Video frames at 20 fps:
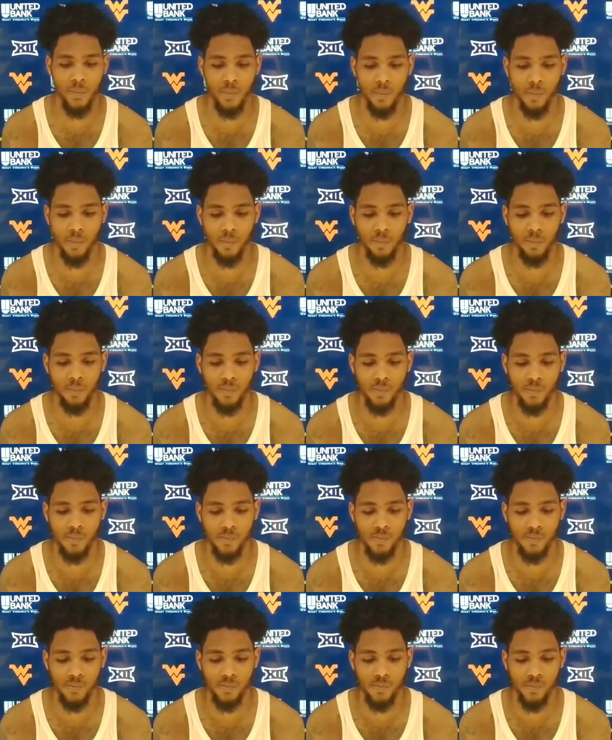
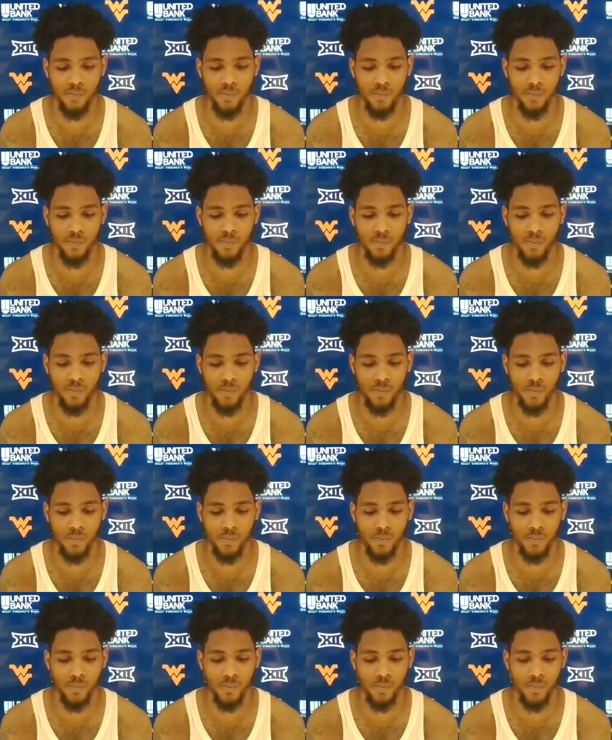
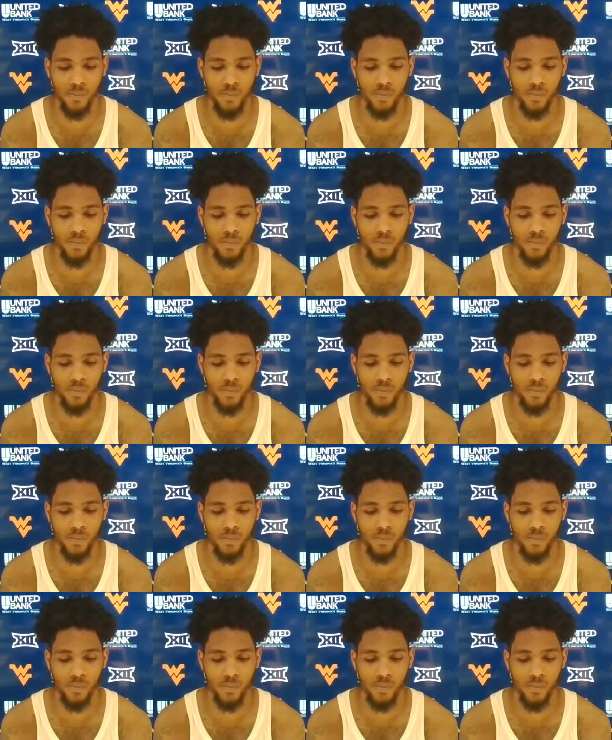Nothing is said.